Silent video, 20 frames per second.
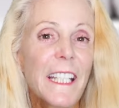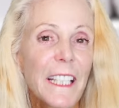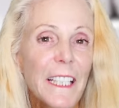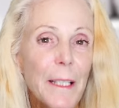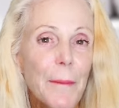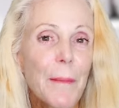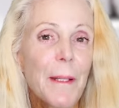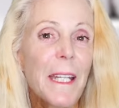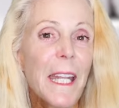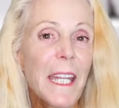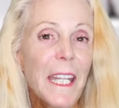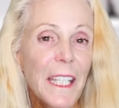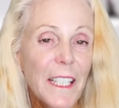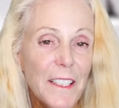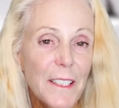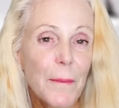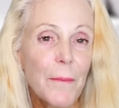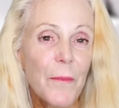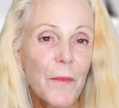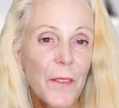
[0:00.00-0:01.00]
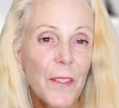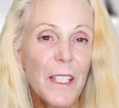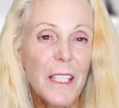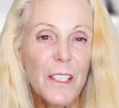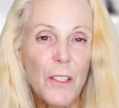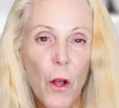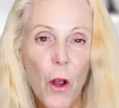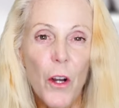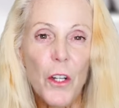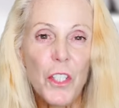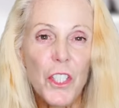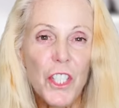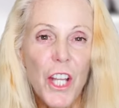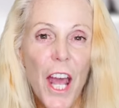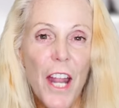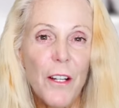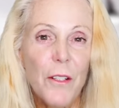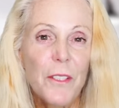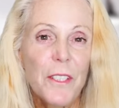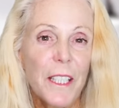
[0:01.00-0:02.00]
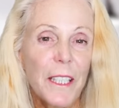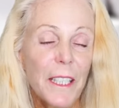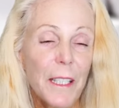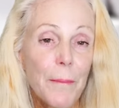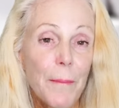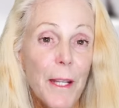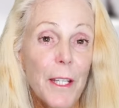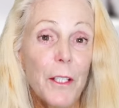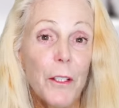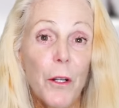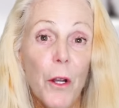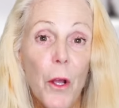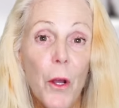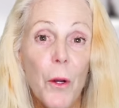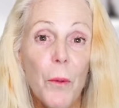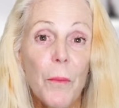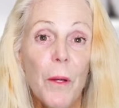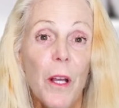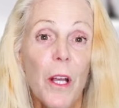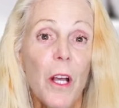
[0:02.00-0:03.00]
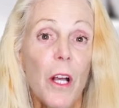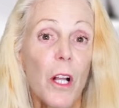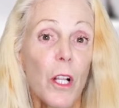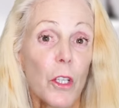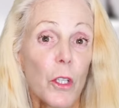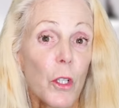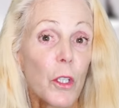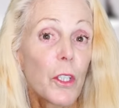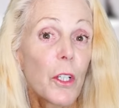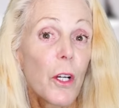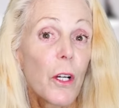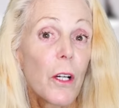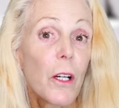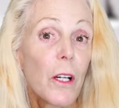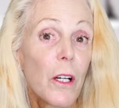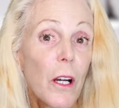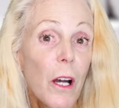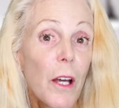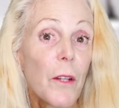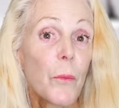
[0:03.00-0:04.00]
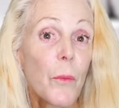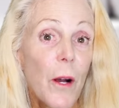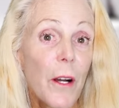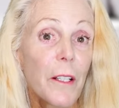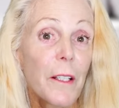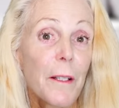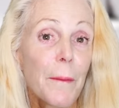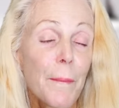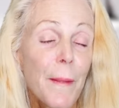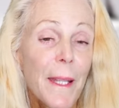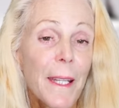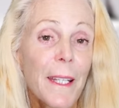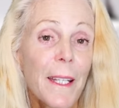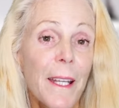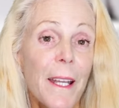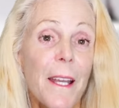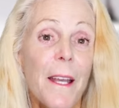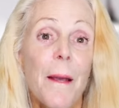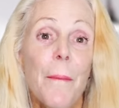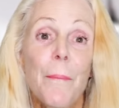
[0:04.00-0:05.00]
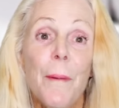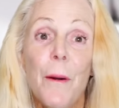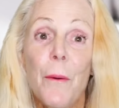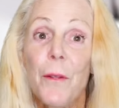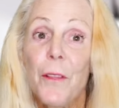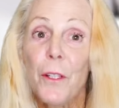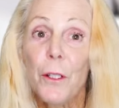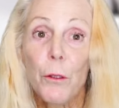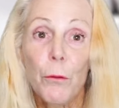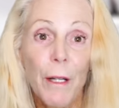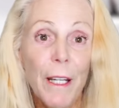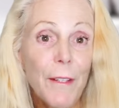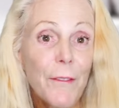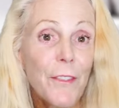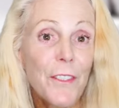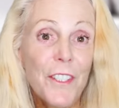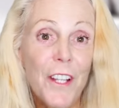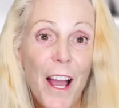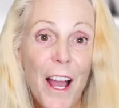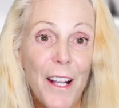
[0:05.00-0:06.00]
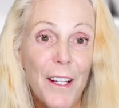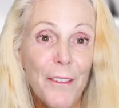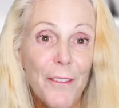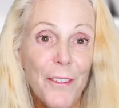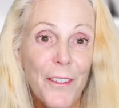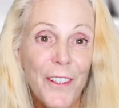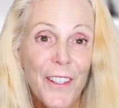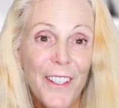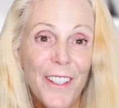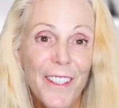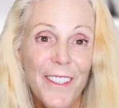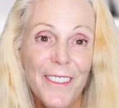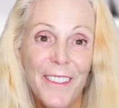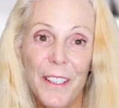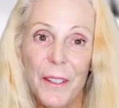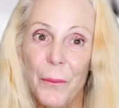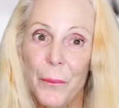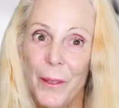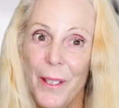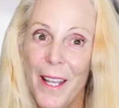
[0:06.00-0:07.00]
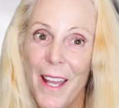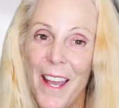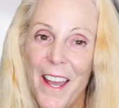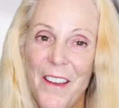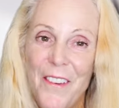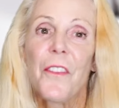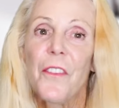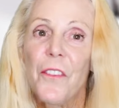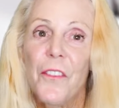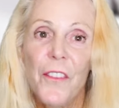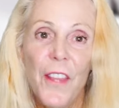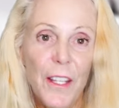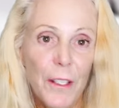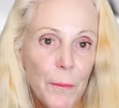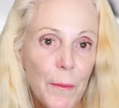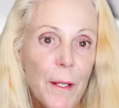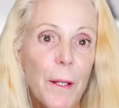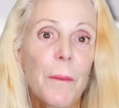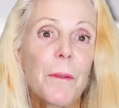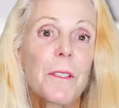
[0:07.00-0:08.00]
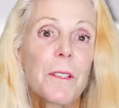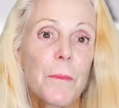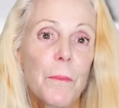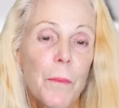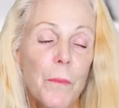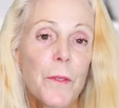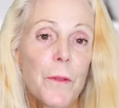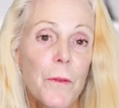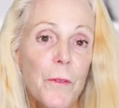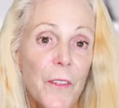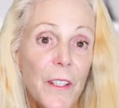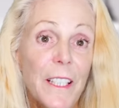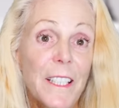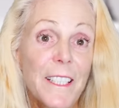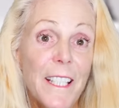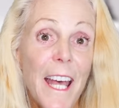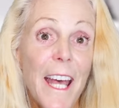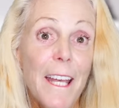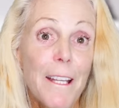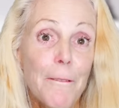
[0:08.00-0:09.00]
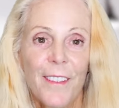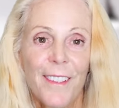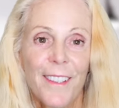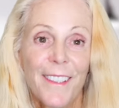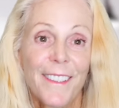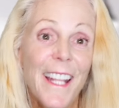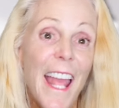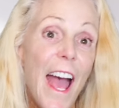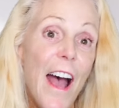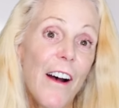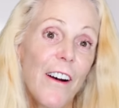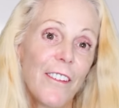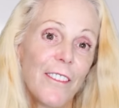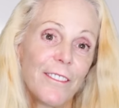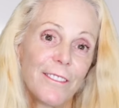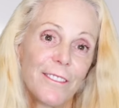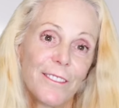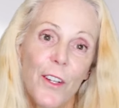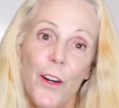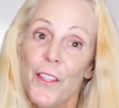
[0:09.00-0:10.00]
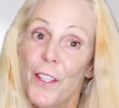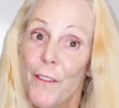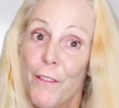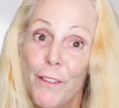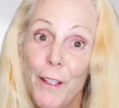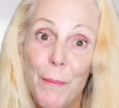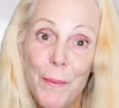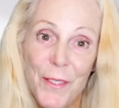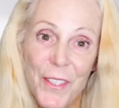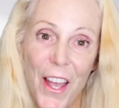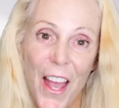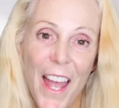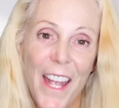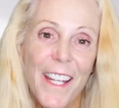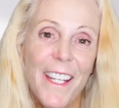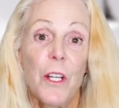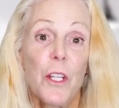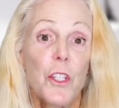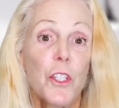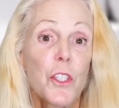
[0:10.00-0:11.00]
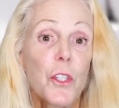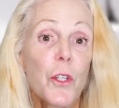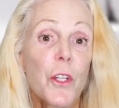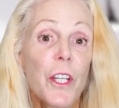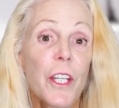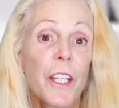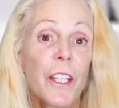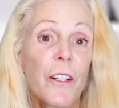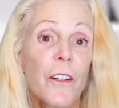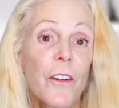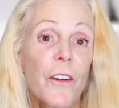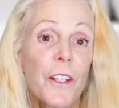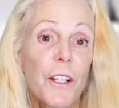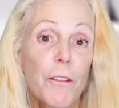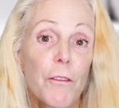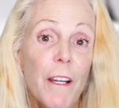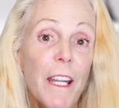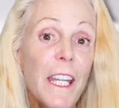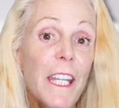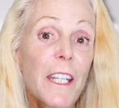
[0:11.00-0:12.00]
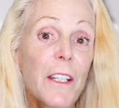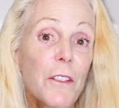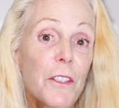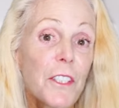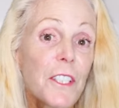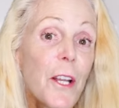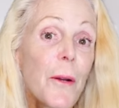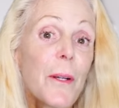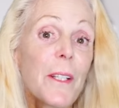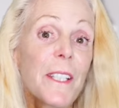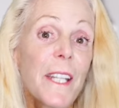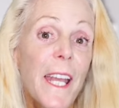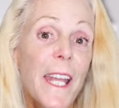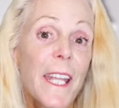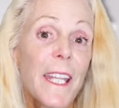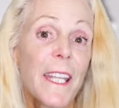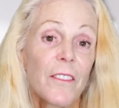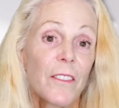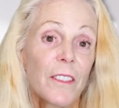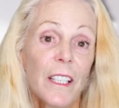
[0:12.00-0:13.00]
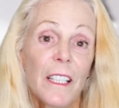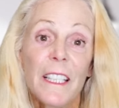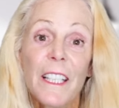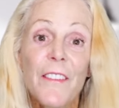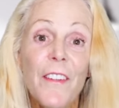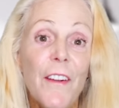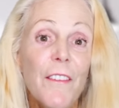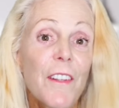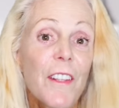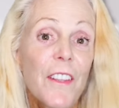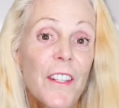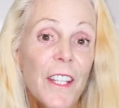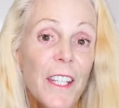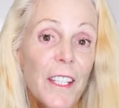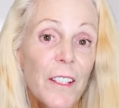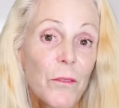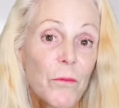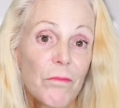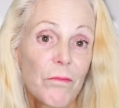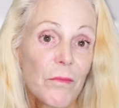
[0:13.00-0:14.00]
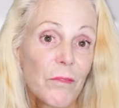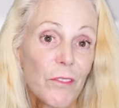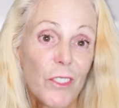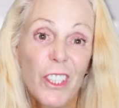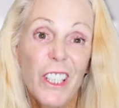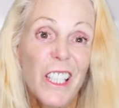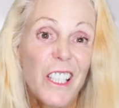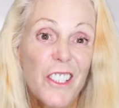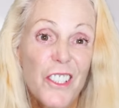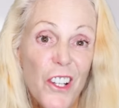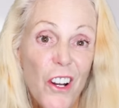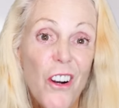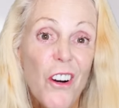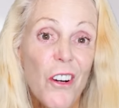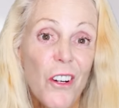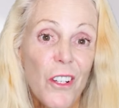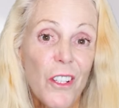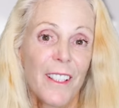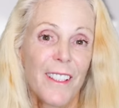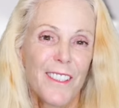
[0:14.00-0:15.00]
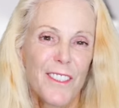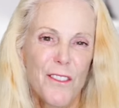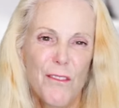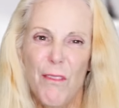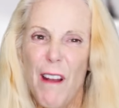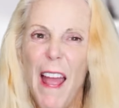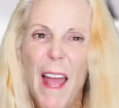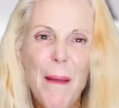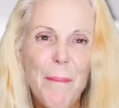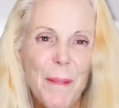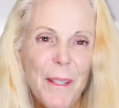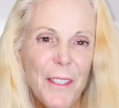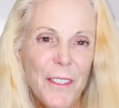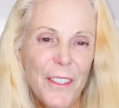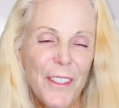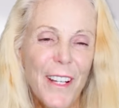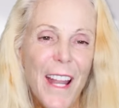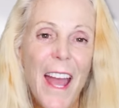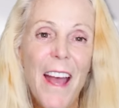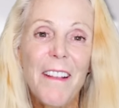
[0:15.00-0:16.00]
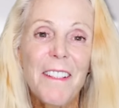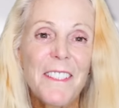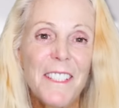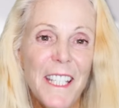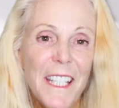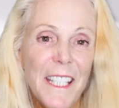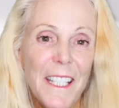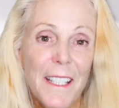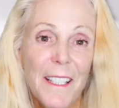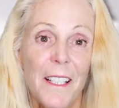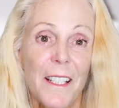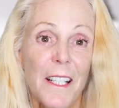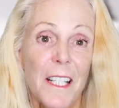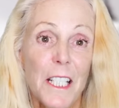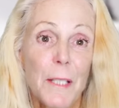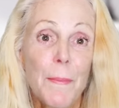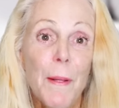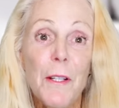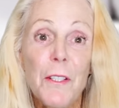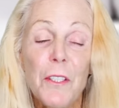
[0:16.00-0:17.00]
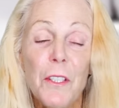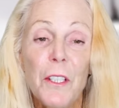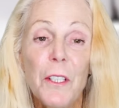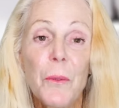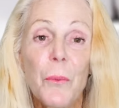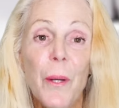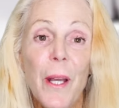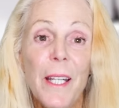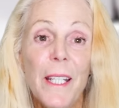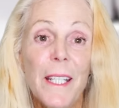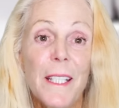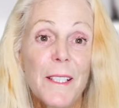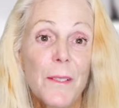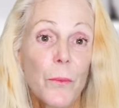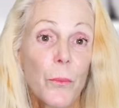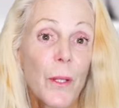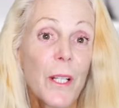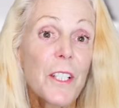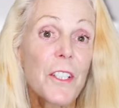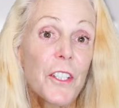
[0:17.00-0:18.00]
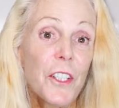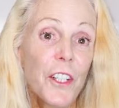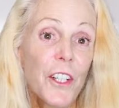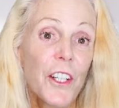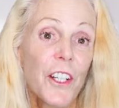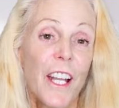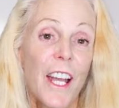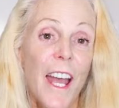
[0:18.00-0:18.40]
eliminating these harsh shadows that can make your home look unwelcoming. But with a great photographer like we have, they can be able to fix that. Now, on the flip side, shooting on a rainy or snowy day can leave everything looking dull, drabby, or outdated, especially when it's winter